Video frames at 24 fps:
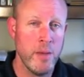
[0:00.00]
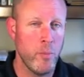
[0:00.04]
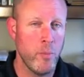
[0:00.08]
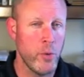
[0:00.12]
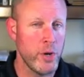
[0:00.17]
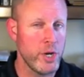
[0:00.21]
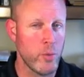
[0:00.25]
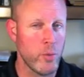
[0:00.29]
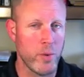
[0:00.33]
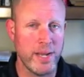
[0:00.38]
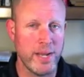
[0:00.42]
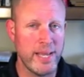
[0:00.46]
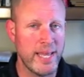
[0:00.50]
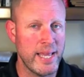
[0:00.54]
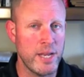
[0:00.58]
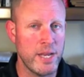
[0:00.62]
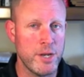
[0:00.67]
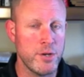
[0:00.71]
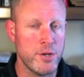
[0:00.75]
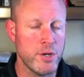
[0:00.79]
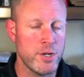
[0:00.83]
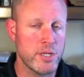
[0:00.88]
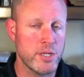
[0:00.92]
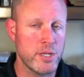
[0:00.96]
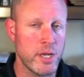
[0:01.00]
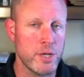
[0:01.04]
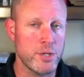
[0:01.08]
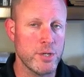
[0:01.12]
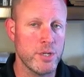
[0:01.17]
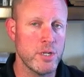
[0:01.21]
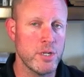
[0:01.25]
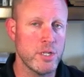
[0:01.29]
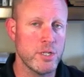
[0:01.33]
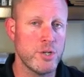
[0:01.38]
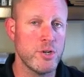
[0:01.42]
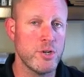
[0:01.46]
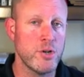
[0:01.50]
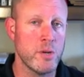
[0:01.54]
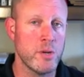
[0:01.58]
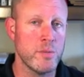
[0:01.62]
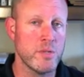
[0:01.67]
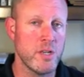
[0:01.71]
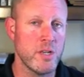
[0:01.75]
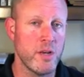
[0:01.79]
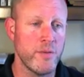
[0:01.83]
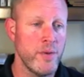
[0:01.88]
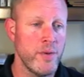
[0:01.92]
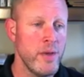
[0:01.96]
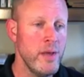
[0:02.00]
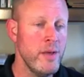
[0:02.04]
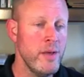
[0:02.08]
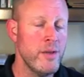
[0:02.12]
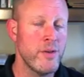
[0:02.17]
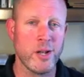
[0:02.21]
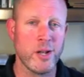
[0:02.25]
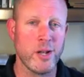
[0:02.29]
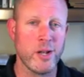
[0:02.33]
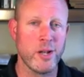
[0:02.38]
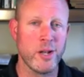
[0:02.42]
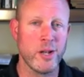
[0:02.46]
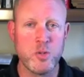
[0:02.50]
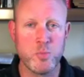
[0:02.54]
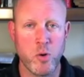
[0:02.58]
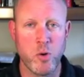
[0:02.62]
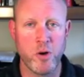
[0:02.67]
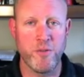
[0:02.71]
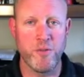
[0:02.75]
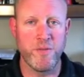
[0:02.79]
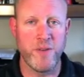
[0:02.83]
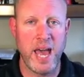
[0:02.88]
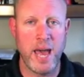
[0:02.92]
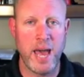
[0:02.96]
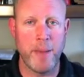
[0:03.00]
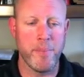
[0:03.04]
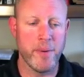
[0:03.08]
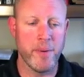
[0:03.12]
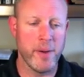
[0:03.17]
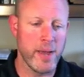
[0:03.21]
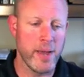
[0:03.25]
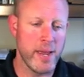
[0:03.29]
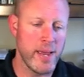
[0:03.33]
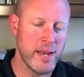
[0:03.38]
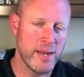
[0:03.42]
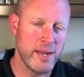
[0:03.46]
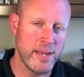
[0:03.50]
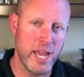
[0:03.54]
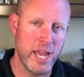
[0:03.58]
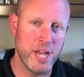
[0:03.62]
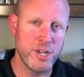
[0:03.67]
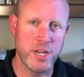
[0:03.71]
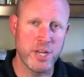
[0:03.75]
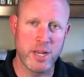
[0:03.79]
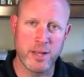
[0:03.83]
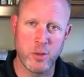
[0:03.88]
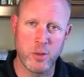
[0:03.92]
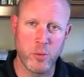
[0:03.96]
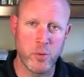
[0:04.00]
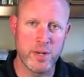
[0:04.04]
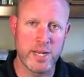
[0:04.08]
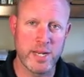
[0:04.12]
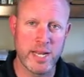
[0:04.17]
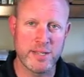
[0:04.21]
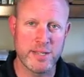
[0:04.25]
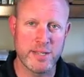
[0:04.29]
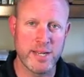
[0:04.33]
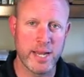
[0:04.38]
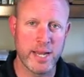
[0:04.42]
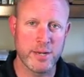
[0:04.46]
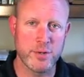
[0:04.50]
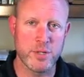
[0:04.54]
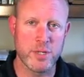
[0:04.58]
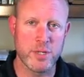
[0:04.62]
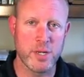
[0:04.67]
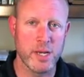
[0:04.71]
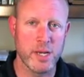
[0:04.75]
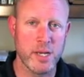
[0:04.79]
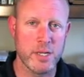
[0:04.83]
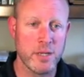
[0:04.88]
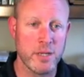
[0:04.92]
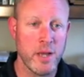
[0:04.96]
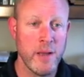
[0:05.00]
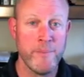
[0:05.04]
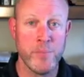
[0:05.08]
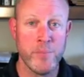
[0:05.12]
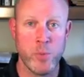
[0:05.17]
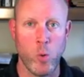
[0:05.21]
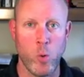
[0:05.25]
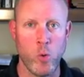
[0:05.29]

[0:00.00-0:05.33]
but we don't want to get into discussions in terms of you're going to lose more fat by engaging in lower intensity exercise,